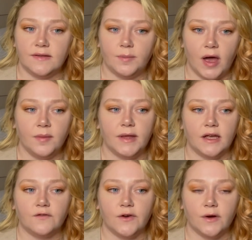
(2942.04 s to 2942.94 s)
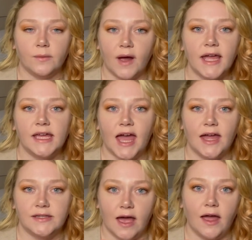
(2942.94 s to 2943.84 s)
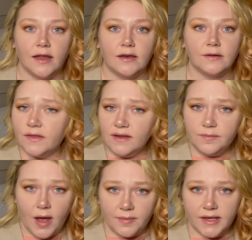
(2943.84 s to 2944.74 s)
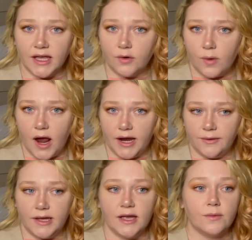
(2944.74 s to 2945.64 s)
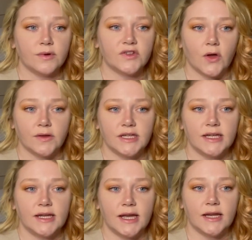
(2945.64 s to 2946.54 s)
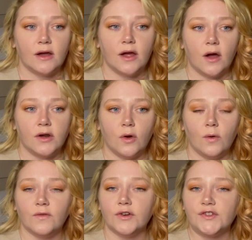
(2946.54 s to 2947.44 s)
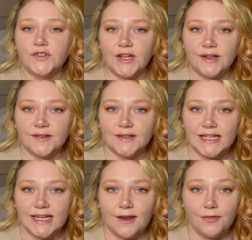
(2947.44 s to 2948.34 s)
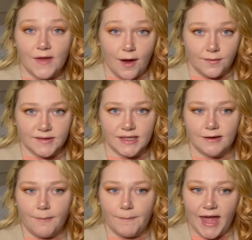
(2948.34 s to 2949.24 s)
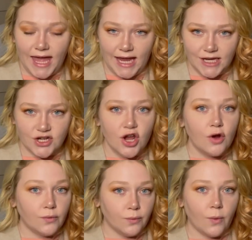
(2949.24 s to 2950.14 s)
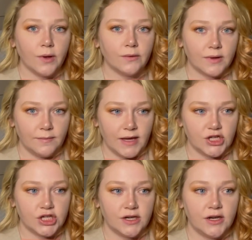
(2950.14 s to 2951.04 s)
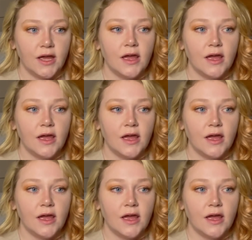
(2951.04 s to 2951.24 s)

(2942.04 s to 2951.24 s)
the public for what he had done. This public inquiry resulted in an over 16,000-page Royal Commission